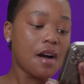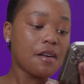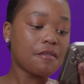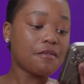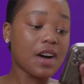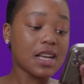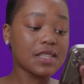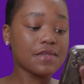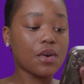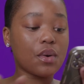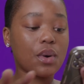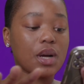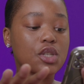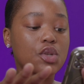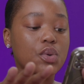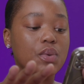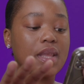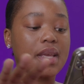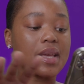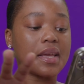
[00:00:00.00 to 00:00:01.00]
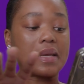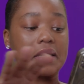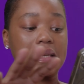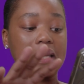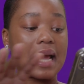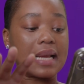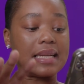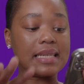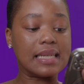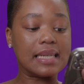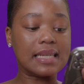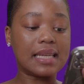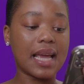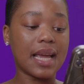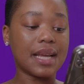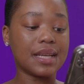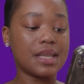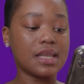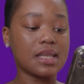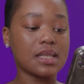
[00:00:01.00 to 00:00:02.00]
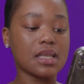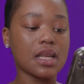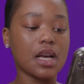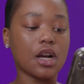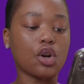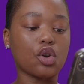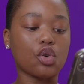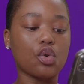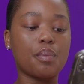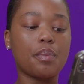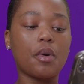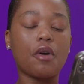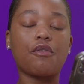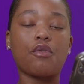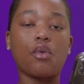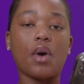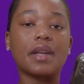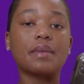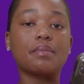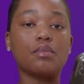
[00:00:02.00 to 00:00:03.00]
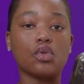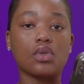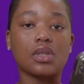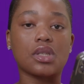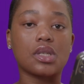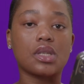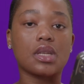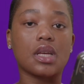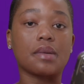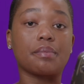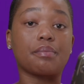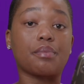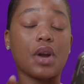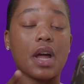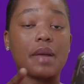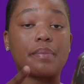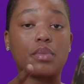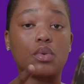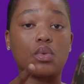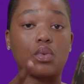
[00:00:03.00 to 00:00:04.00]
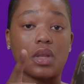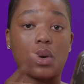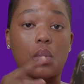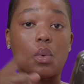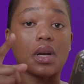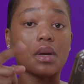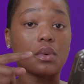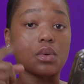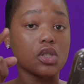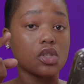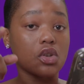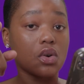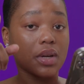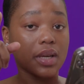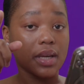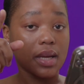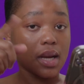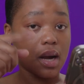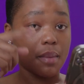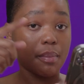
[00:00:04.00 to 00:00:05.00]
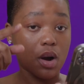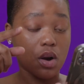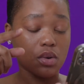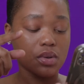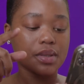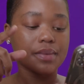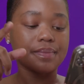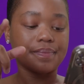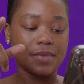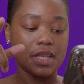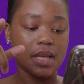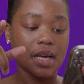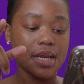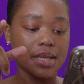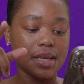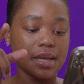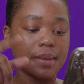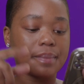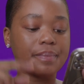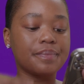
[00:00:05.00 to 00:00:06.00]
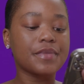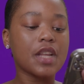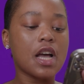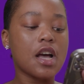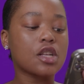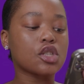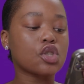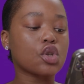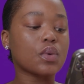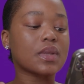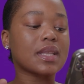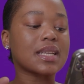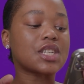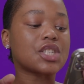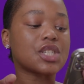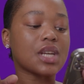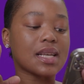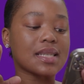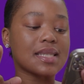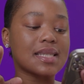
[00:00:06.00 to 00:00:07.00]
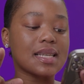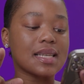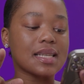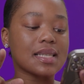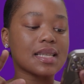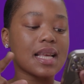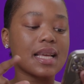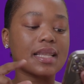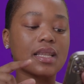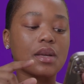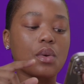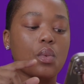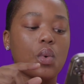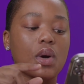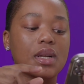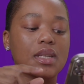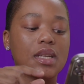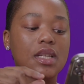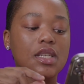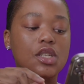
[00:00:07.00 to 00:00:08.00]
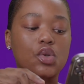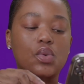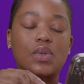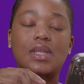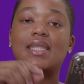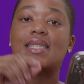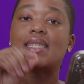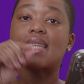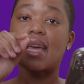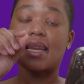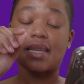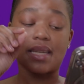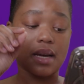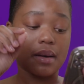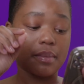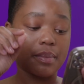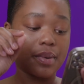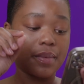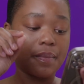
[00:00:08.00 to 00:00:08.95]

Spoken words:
Fast forward to the 1980s, a group of white musicians, BrightBlue, the one I was talking about, saw the justice and they wanted to stand up.